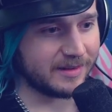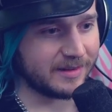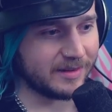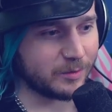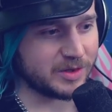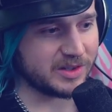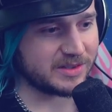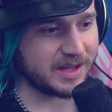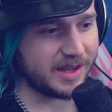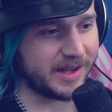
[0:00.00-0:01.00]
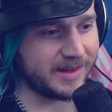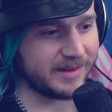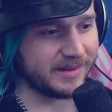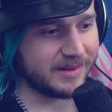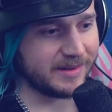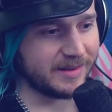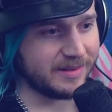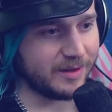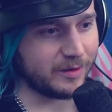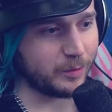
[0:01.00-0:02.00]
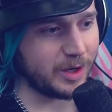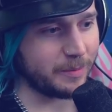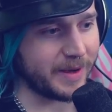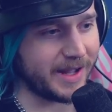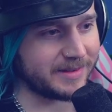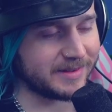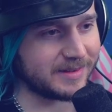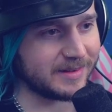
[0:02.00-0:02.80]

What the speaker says: We just, those Widow Bites.